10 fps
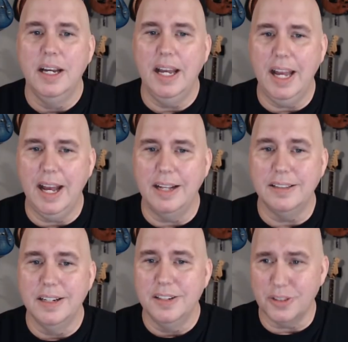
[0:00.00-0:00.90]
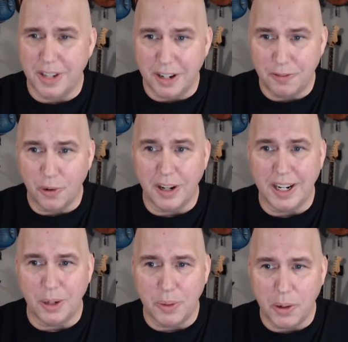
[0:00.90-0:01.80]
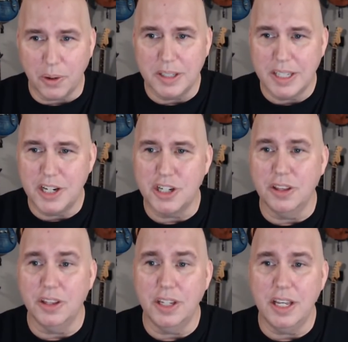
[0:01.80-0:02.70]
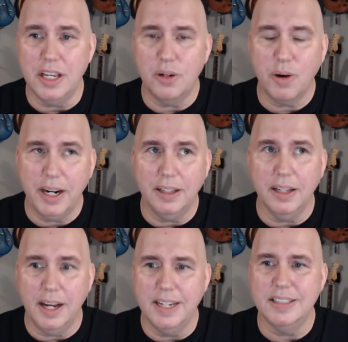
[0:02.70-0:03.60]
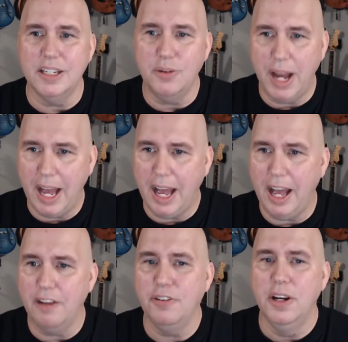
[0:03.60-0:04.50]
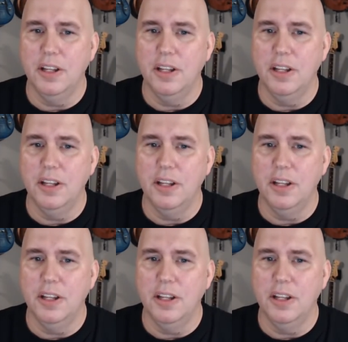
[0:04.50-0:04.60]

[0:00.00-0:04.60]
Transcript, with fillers: And so therefore, in a reorganization, the credit lines that you have,